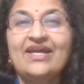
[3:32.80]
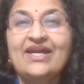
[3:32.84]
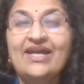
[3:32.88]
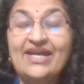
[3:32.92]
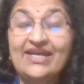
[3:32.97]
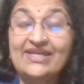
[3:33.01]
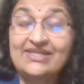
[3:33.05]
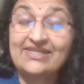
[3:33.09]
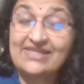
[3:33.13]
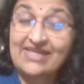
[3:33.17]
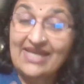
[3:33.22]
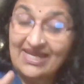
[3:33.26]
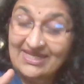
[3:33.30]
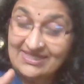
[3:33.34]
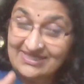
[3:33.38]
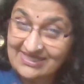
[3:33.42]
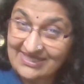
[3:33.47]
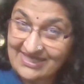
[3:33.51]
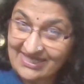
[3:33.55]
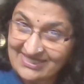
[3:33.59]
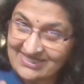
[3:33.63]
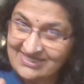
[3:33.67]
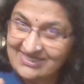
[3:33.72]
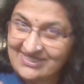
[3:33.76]
And as
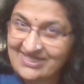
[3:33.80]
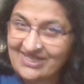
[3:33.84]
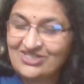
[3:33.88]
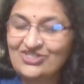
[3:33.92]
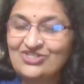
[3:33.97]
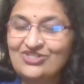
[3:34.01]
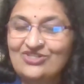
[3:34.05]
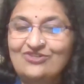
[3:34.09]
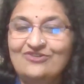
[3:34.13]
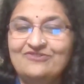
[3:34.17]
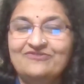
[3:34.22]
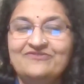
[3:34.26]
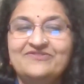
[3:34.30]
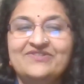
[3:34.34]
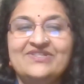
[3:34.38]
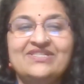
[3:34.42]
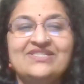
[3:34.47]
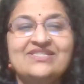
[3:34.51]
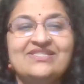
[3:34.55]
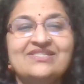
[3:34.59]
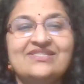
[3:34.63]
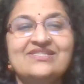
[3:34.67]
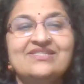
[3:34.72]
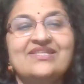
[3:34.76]
an extension of
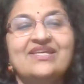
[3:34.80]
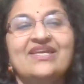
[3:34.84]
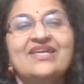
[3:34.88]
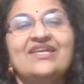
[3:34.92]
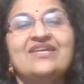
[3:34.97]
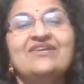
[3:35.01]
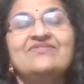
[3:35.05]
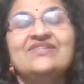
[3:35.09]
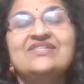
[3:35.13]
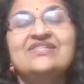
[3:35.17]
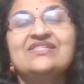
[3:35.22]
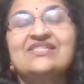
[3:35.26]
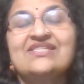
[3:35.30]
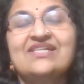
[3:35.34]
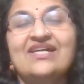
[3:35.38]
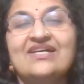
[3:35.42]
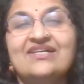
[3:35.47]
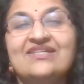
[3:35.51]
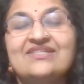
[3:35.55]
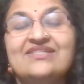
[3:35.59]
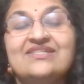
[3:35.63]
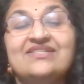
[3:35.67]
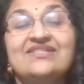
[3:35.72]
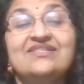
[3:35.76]
this, they even
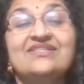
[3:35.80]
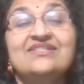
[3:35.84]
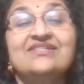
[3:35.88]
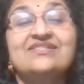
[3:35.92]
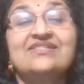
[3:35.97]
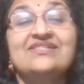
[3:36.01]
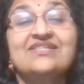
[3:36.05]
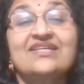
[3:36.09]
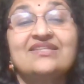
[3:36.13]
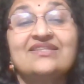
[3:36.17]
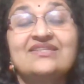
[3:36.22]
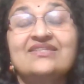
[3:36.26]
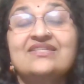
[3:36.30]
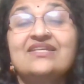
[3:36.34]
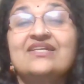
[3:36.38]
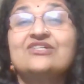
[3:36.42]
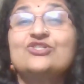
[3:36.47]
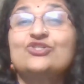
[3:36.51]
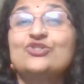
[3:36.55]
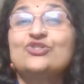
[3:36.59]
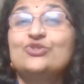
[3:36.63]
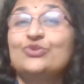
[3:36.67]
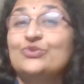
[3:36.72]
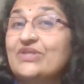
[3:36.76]
started the Satya
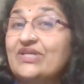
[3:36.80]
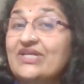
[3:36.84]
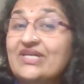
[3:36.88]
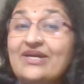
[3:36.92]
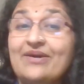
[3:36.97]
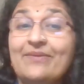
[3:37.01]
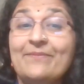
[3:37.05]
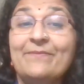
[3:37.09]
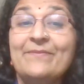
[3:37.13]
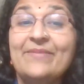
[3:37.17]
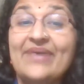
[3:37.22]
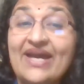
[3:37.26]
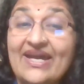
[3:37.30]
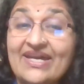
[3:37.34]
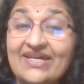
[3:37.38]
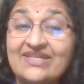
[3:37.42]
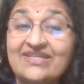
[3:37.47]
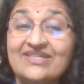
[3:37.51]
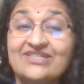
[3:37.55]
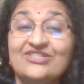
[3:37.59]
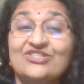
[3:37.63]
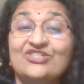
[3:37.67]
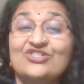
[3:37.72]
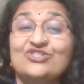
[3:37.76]
Shodhaka
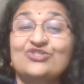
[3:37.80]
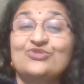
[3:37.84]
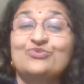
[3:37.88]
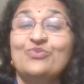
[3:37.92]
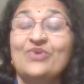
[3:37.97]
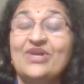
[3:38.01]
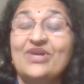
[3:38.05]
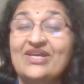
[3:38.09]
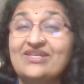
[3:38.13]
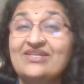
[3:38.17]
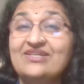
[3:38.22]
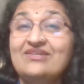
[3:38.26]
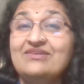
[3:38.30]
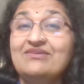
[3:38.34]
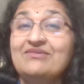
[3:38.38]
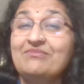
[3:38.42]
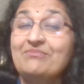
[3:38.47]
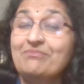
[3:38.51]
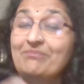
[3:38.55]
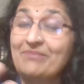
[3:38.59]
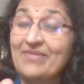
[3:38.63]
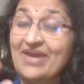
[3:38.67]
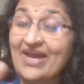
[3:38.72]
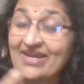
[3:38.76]
marriage, wherein
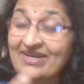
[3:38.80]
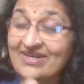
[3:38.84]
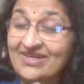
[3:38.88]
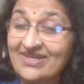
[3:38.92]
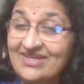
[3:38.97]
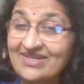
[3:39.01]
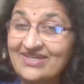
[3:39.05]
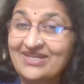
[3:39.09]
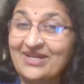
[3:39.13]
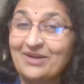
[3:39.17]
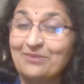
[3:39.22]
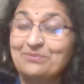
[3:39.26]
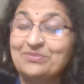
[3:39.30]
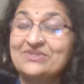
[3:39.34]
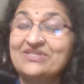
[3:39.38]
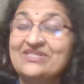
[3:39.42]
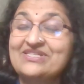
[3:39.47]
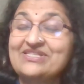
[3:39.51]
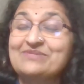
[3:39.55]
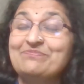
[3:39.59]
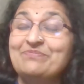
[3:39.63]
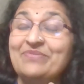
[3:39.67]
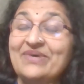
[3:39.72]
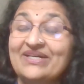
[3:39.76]
marrying
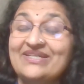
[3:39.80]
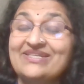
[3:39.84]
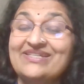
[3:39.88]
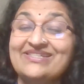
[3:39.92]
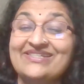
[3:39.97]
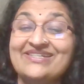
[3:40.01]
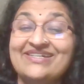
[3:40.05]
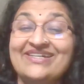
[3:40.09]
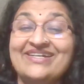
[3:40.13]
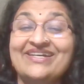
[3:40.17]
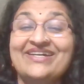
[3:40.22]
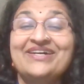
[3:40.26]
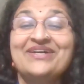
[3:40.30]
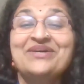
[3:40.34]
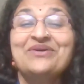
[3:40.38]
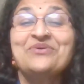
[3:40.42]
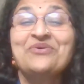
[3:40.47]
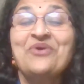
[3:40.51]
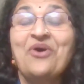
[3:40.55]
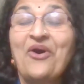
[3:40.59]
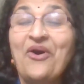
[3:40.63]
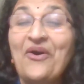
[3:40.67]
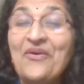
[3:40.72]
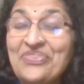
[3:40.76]
couples, but
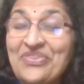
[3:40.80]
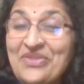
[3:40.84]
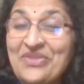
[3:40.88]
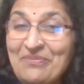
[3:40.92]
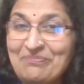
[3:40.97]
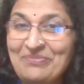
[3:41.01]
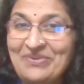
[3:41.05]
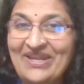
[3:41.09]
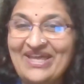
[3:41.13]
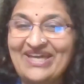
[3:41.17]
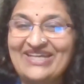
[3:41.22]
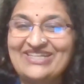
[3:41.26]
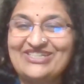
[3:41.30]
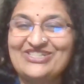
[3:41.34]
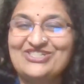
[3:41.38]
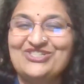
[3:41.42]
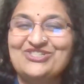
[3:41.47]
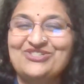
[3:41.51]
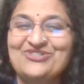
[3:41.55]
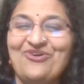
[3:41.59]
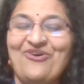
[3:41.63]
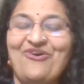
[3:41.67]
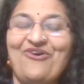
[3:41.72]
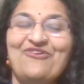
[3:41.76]
on the
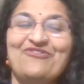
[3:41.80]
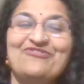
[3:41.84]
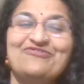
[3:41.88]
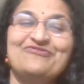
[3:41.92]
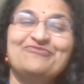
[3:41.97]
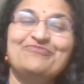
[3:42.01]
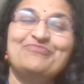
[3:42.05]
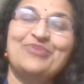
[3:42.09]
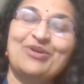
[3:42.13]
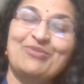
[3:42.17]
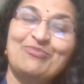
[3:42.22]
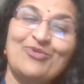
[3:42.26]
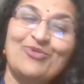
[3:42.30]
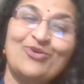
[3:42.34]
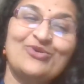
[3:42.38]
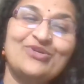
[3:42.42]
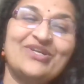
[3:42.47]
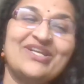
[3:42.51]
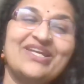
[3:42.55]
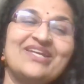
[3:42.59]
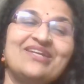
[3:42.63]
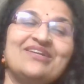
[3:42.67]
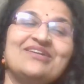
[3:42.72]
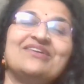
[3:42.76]
pledge of
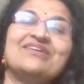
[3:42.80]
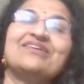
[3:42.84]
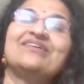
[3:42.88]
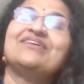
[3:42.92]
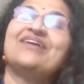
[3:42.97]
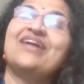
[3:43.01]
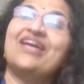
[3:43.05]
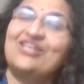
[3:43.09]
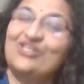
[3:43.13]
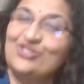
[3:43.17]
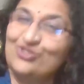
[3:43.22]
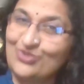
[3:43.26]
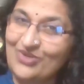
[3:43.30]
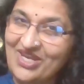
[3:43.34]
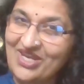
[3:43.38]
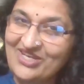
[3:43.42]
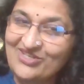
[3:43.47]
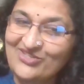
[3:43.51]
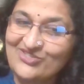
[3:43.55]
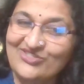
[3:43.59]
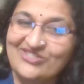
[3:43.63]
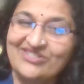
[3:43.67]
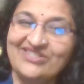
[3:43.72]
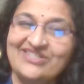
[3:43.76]
promoting
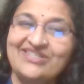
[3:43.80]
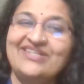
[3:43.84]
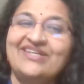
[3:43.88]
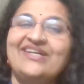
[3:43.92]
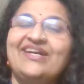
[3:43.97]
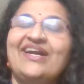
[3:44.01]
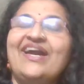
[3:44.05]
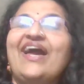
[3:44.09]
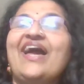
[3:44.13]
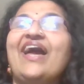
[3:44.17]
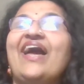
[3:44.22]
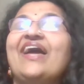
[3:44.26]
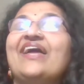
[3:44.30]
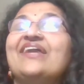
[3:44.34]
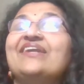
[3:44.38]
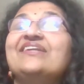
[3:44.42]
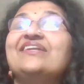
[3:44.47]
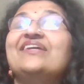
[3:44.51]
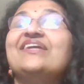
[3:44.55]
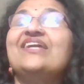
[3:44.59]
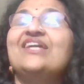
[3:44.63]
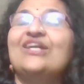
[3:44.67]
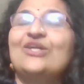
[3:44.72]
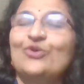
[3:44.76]
education
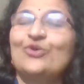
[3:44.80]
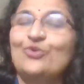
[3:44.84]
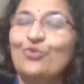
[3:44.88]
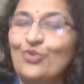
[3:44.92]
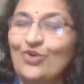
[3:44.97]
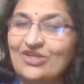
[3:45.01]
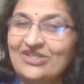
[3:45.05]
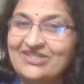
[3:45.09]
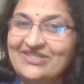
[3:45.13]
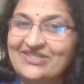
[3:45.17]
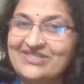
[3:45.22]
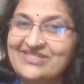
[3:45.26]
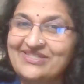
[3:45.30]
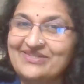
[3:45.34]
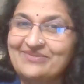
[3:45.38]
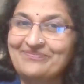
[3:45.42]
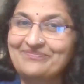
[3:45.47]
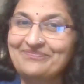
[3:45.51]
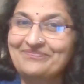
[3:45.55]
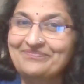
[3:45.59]
and equality.